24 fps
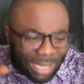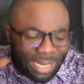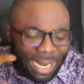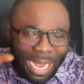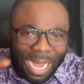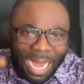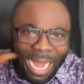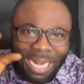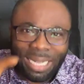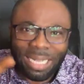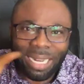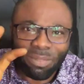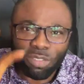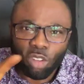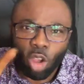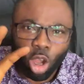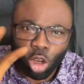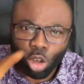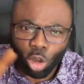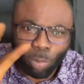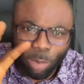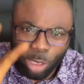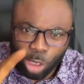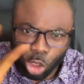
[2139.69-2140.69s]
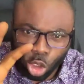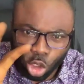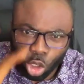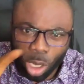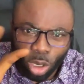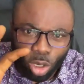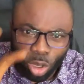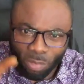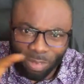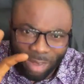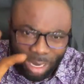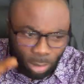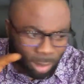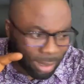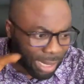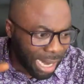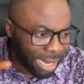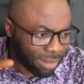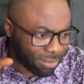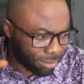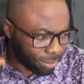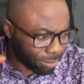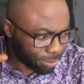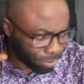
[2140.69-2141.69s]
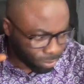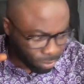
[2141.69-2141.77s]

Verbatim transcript: the hand of God will be strong over your life.